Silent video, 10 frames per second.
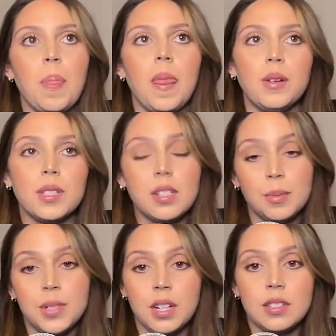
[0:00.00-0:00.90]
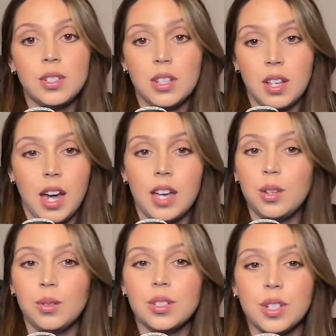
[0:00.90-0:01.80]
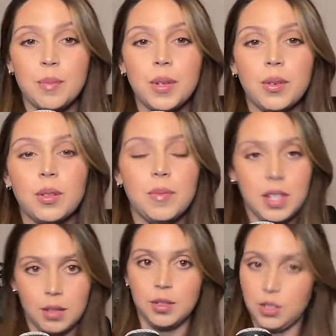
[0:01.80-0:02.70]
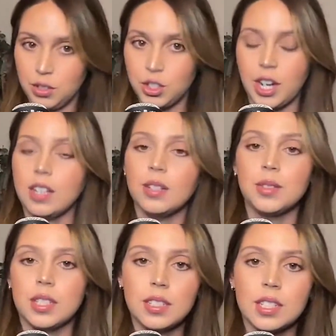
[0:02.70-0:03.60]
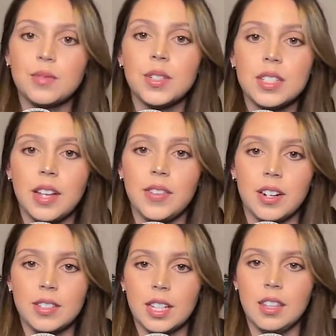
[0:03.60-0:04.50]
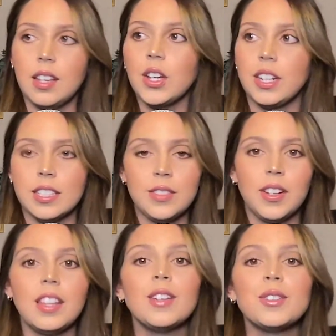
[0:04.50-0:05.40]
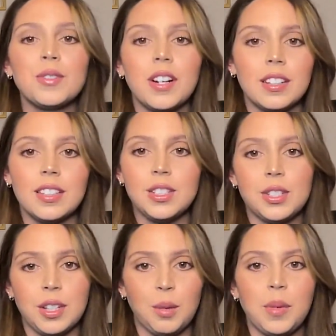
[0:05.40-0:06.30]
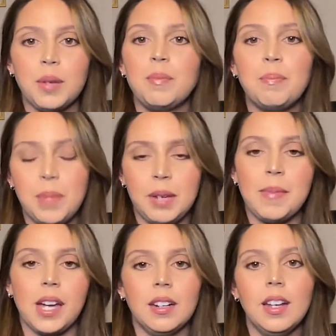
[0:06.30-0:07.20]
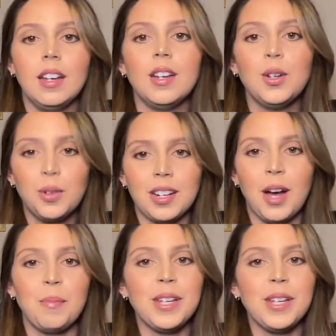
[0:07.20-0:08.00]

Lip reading: I was clipped on to the guy who was jumping with me. He was giant. He was like 6'7". I was like, thank goodness. If anything goes wrong, at least you're like a big man who can help me,